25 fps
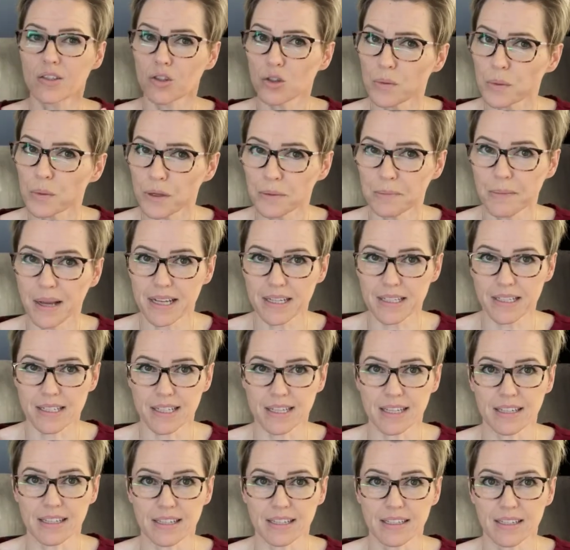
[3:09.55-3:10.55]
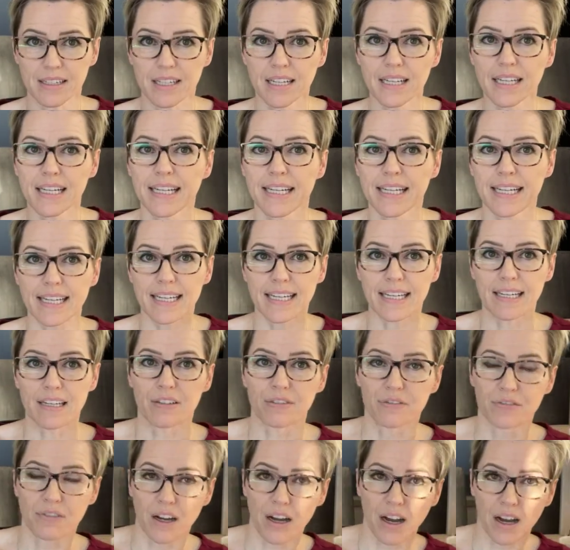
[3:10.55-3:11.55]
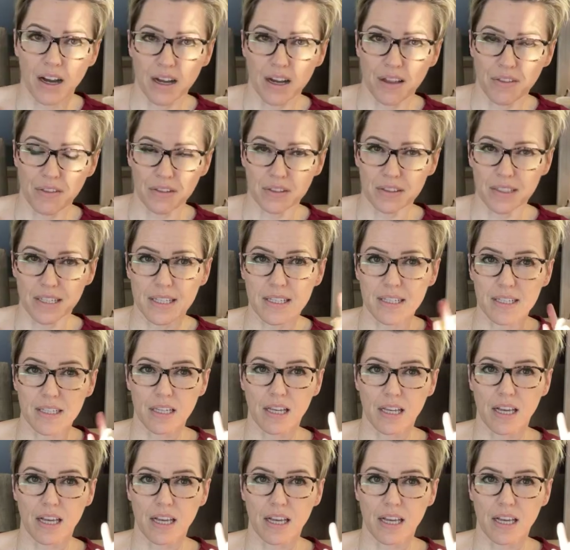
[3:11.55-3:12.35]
starts dealing in verbals on competing offers.